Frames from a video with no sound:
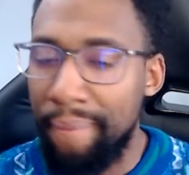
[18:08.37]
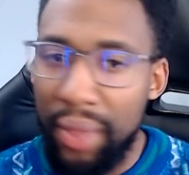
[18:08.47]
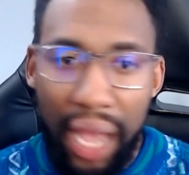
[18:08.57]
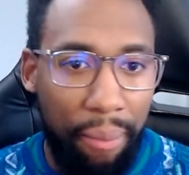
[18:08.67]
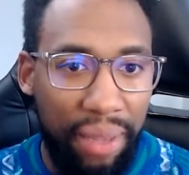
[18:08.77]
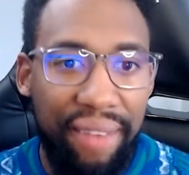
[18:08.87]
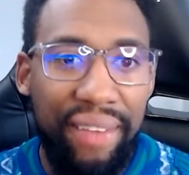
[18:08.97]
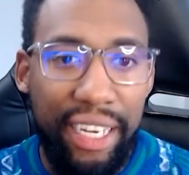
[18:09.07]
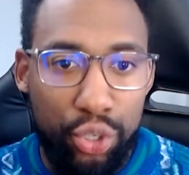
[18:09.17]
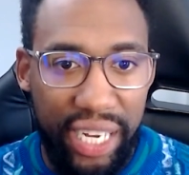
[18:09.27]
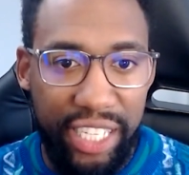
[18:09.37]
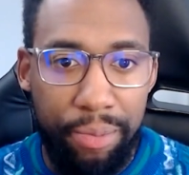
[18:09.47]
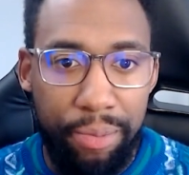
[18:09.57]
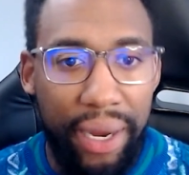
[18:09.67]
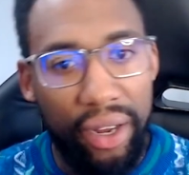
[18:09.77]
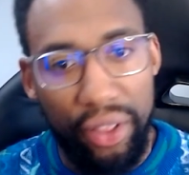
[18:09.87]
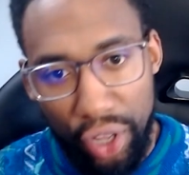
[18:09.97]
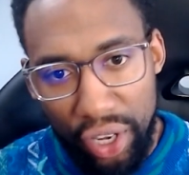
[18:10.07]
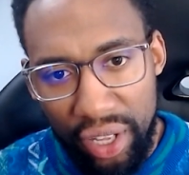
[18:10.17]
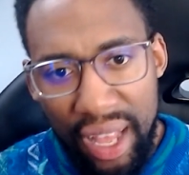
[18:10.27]
I'm giving a transparent
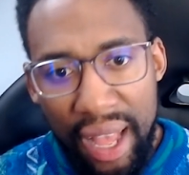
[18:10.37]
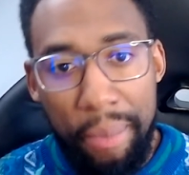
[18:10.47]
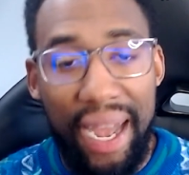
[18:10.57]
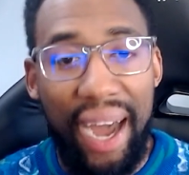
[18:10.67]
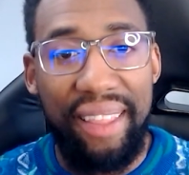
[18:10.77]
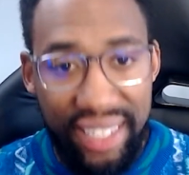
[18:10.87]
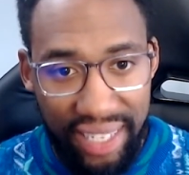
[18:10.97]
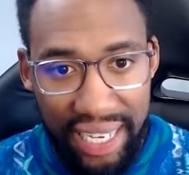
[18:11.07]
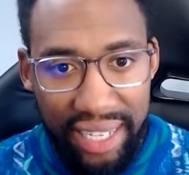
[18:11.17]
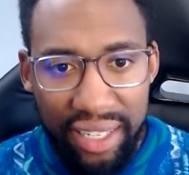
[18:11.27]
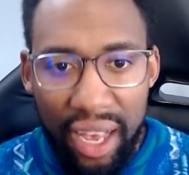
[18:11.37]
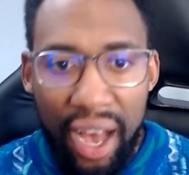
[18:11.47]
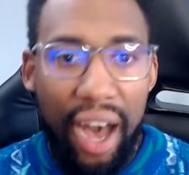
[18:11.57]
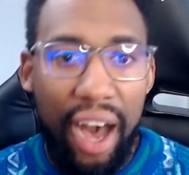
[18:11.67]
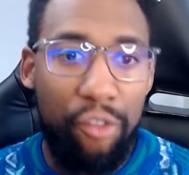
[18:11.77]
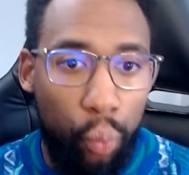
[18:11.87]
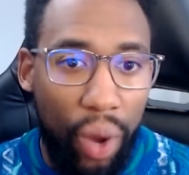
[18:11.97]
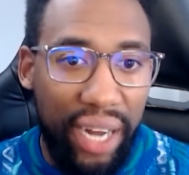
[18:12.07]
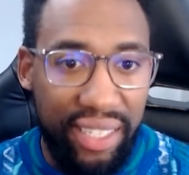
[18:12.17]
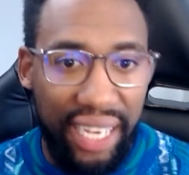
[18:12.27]
look behind the scenes of what
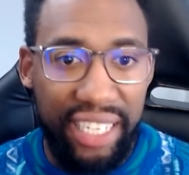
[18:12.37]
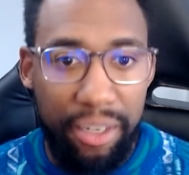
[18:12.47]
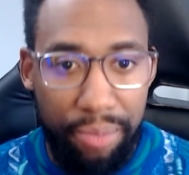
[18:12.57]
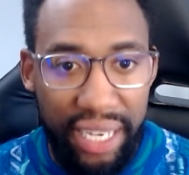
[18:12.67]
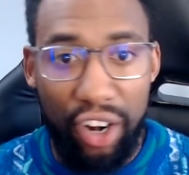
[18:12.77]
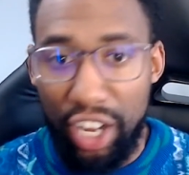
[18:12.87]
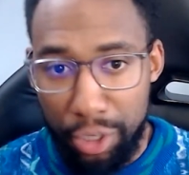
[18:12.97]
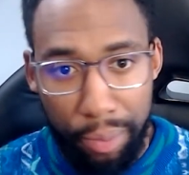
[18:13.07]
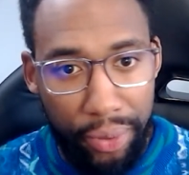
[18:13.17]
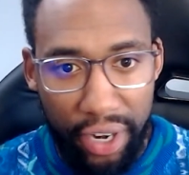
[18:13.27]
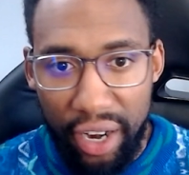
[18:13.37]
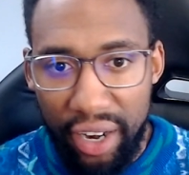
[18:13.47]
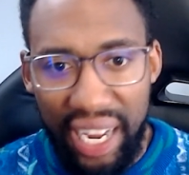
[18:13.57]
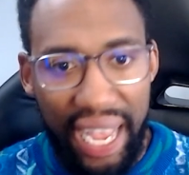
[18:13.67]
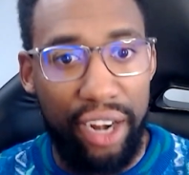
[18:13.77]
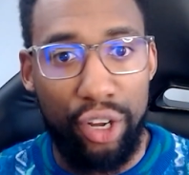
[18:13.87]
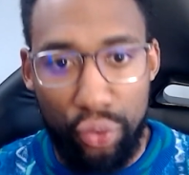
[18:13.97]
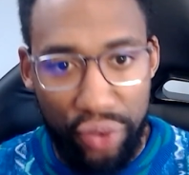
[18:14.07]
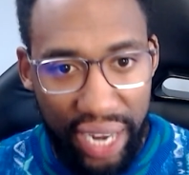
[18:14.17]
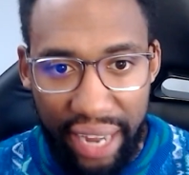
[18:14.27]
it's like to be an entrepreneur and a
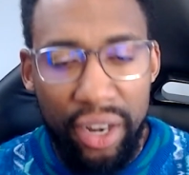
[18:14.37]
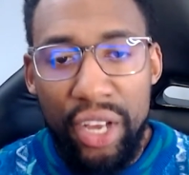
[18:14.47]
creator.